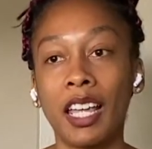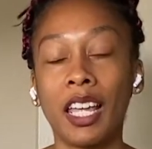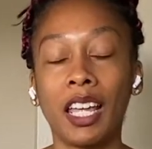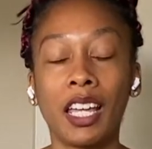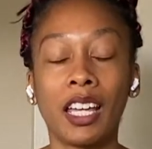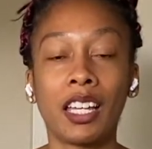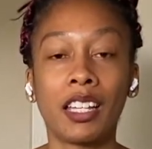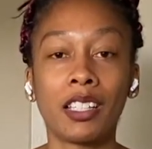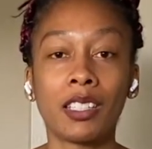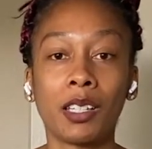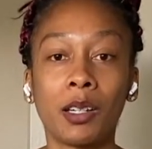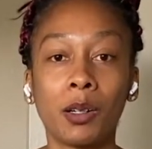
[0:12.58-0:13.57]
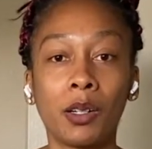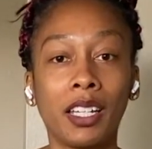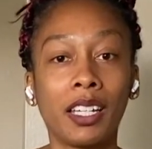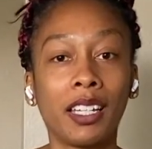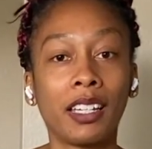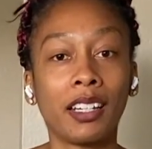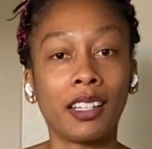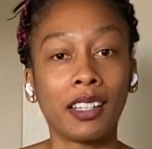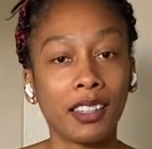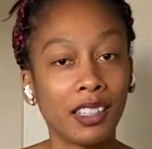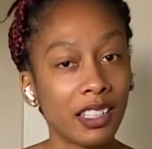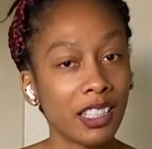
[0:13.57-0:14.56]
And so in
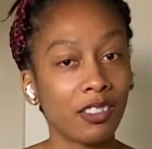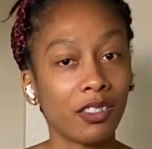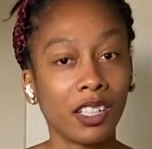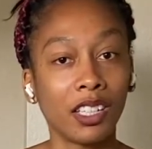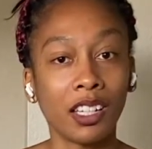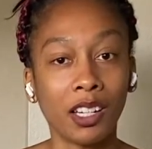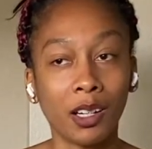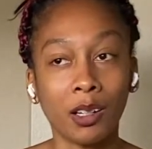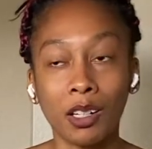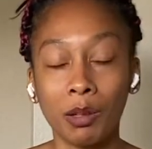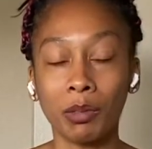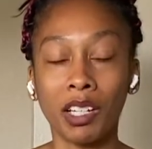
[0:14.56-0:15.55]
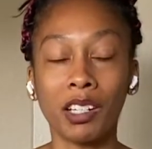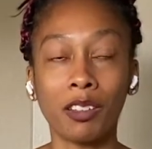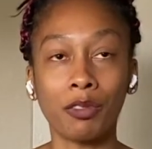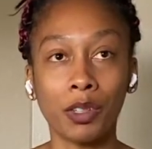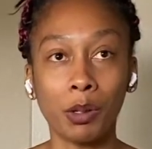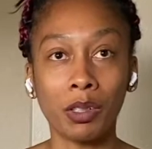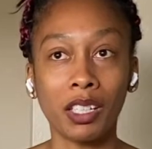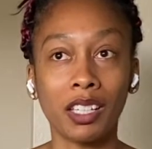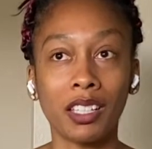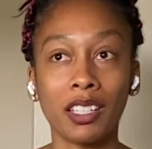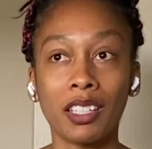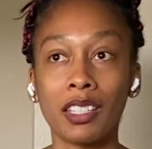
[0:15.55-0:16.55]
this video, I'm gonna
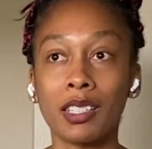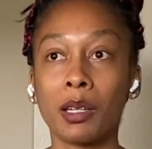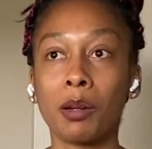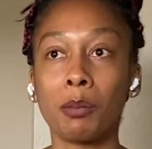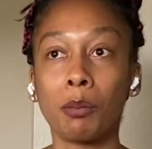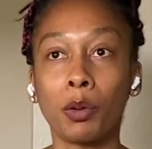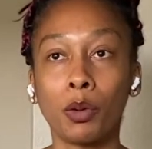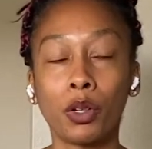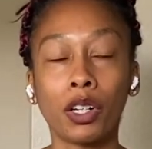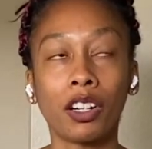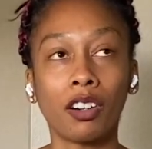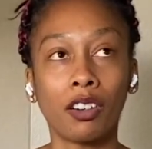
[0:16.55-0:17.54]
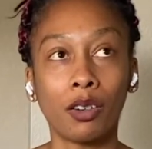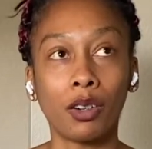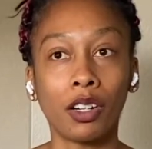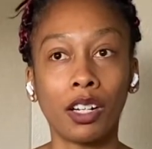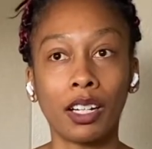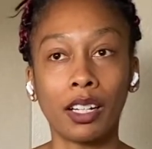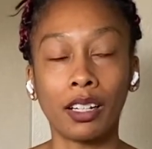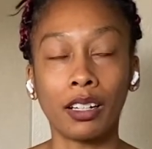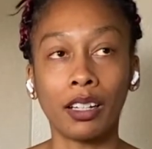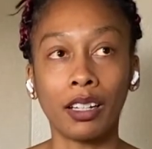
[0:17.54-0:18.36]
focus more on